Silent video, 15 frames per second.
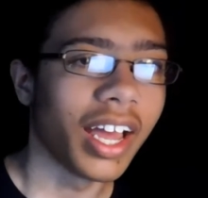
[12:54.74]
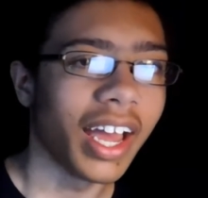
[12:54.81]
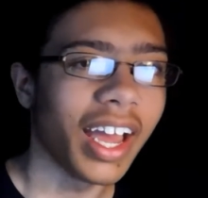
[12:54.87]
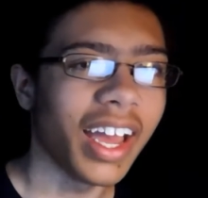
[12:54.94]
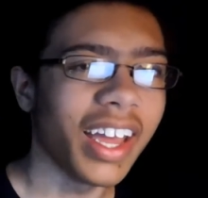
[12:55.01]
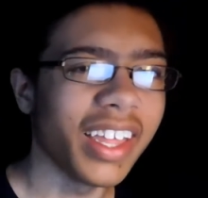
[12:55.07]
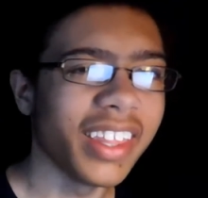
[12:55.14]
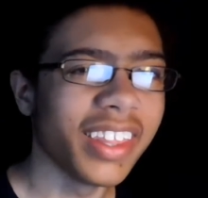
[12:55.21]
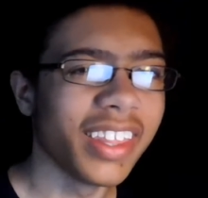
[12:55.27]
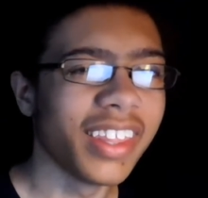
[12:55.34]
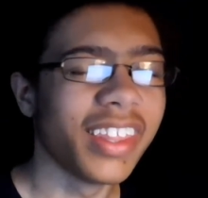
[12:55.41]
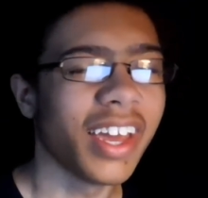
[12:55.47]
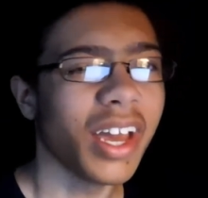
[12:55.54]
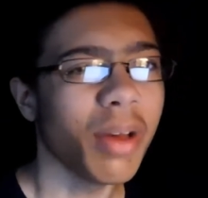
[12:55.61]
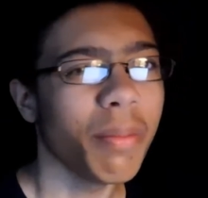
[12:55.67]
And
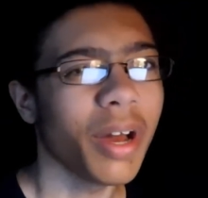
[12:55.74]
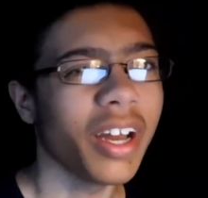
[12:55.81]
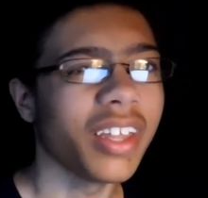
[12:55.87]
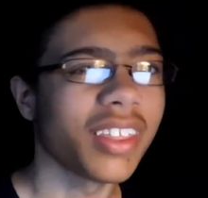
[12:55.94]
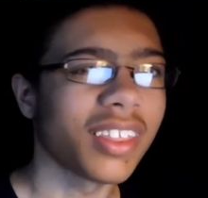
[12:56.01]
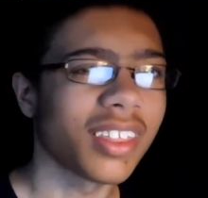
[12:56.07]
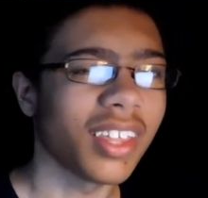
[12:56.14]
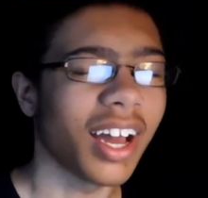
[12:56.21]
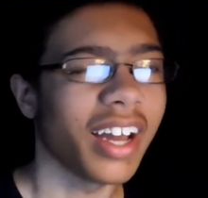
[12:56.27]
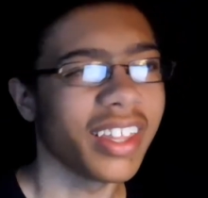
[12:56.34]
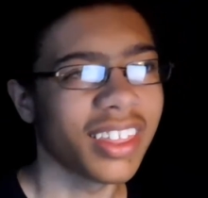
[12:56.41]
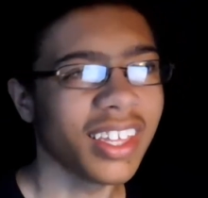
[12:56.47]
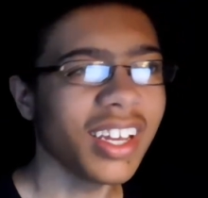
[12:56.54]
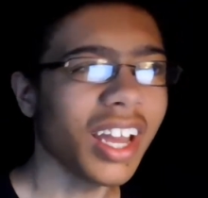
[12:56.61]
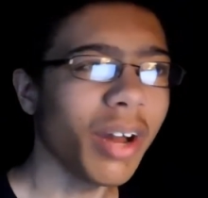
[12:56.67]
them, I th I think